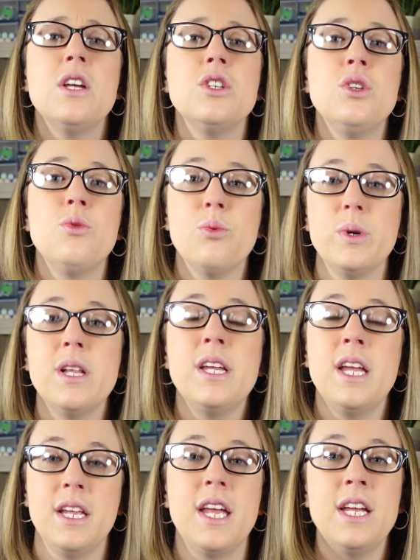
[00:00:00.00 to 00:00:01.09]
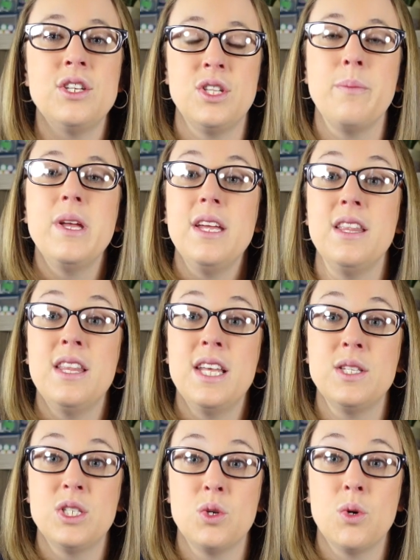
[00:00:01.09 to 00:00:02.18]
to really engage them in
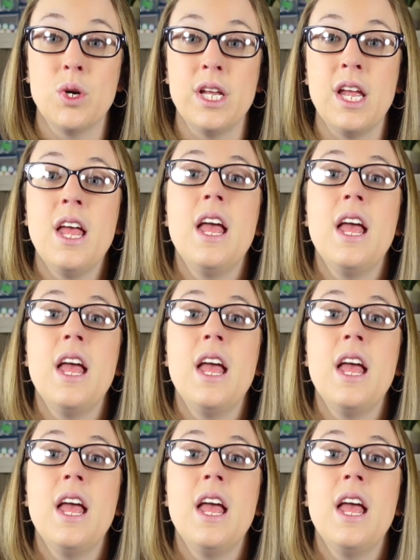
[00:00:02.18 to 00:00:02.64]
this story